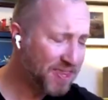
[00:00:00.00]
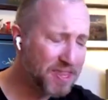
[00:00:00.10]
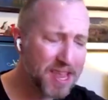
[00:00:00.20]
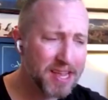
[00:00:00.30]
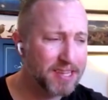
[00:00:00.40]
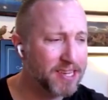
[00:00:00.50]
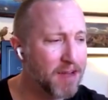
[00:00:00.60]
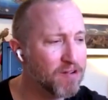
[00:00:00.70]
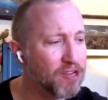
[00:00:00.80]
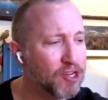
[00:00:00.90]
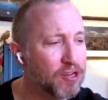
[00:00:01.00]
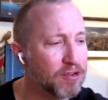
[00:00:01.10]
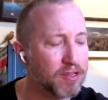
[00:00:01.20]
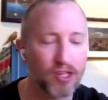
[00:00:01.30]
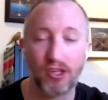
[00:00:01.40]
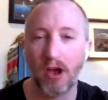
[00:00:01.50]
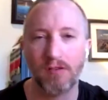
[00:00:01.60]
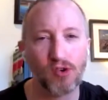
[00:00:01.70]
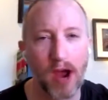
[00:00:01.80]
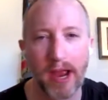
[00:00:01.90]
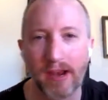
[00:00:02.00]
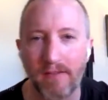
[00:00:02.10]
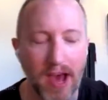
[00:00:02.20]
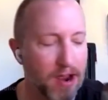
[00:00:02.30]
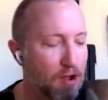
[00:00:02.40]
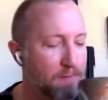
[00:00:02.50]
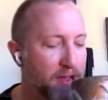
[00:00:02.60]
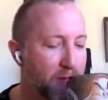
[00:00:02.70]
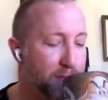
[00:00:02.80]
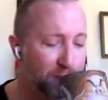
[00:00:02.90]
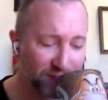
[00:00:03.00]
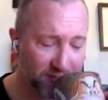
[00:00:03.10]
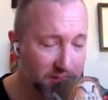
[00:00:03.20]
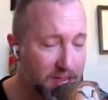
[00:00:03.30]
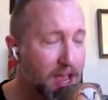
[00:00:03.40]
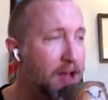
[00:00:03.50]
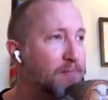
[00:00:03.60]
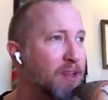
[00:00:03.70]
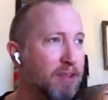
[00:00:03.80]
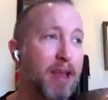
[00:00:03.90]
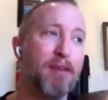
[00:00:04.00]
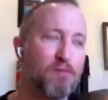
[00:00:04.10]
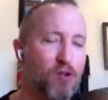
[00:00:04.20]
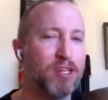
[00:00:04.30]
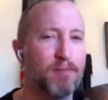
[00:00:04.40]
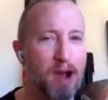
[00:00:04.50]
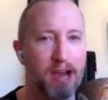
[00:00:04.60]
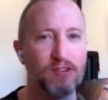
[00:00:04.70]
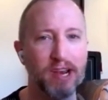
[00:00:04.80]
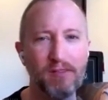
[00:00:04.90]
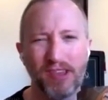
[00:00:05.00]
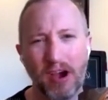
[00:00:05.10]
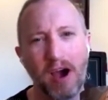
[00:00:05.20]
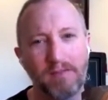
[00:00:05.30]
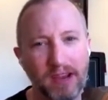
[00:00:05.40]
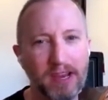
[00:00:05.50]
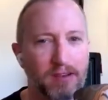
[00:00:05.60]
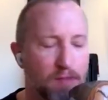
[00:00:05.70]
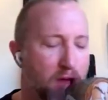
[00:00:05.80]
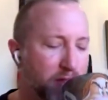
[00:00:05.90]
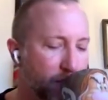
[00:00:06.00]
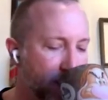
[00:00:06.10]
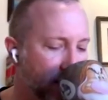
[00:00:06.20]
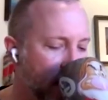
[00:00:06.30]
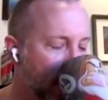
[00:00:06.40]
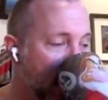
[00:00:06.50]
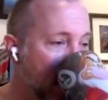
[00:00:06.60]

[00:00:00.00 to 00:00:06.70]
It's never too, it's so dry in Nevada. Oh my God. And of course I'm hydrating with coffee. Not the best idea.